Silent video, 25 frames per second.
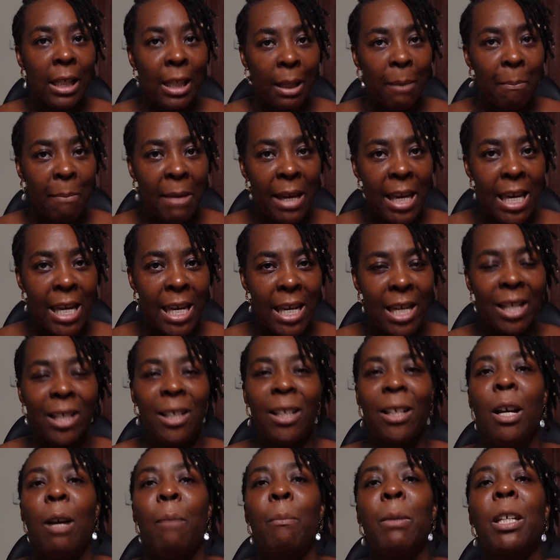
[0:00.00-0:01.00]

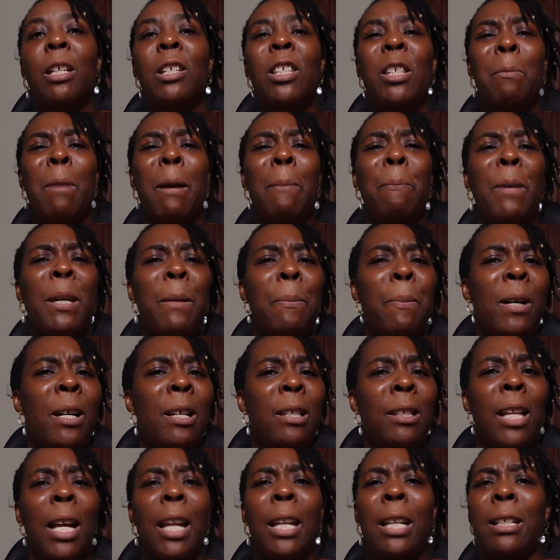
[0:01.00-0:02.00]
me, because of my big
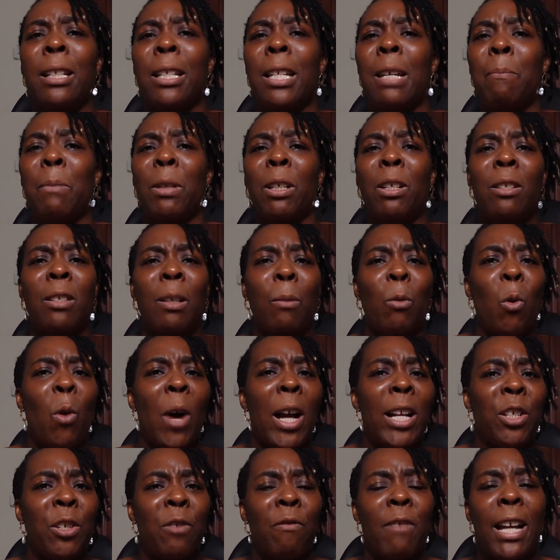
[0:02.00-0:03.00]
personality and because I'm
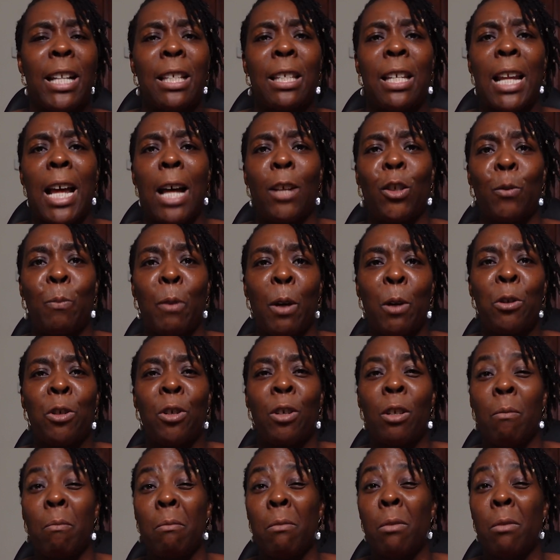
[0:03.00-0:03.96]
quite direct and outspoken,